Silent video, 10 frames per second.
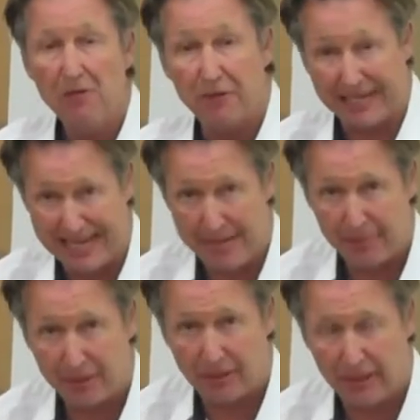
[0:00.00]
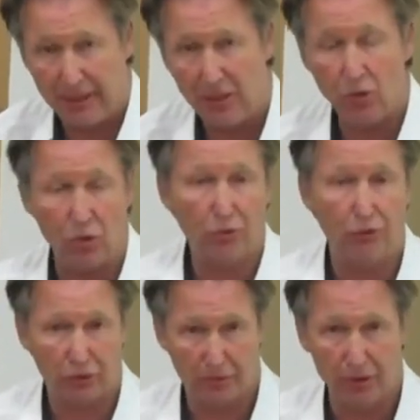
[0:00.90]
for carpet cleaning or
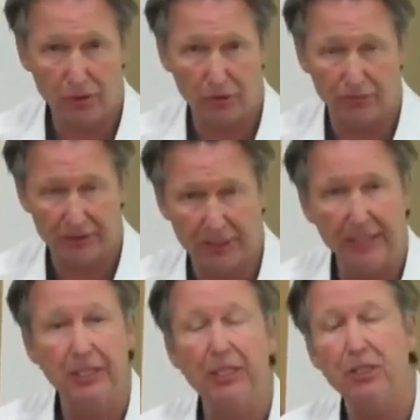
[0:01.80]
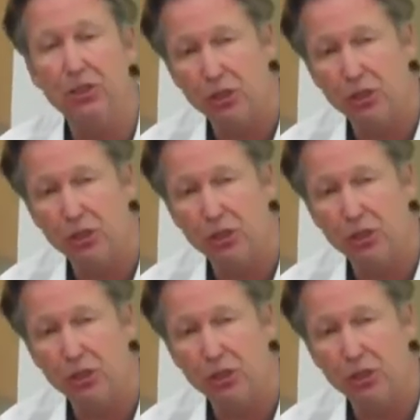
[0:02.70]
for a commercial facility